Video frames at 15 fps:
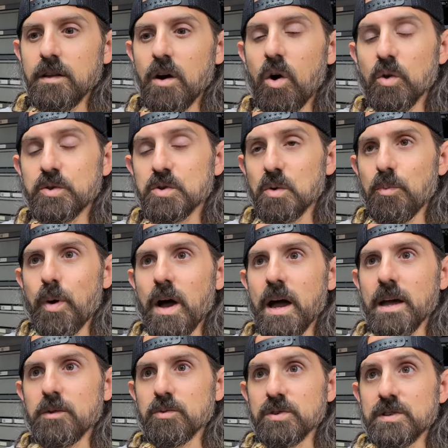Ultra
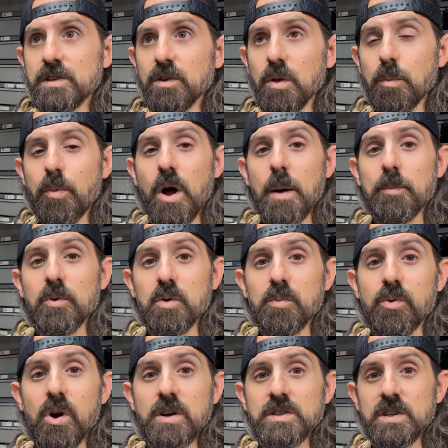Pied was still a popular
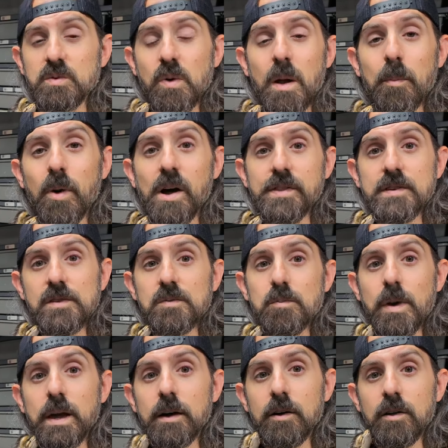project when I bought this
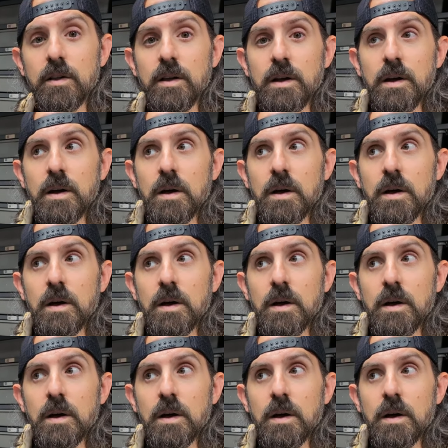male.